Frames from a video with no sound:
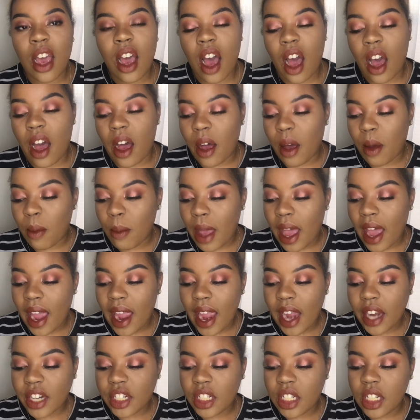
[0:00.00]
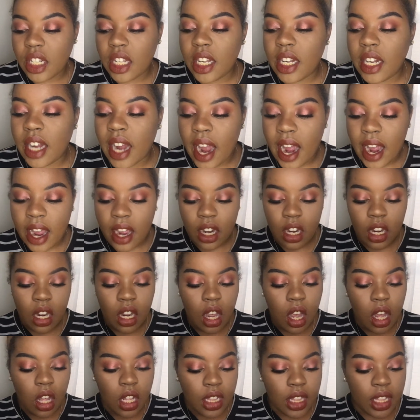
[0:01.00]
I actually got
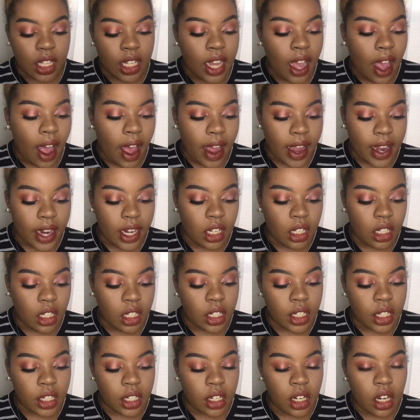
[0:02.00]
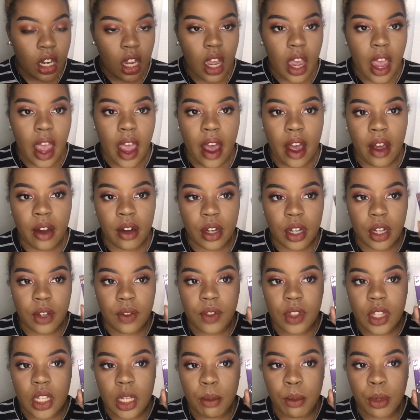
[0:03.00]
the eye look out
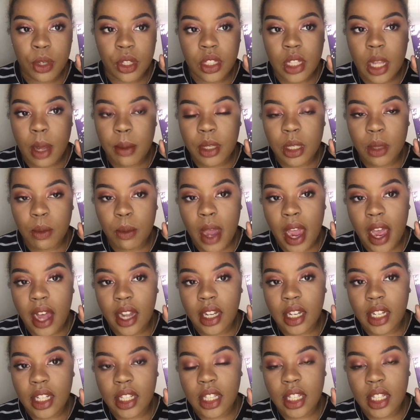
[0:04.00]
of the Perception palette.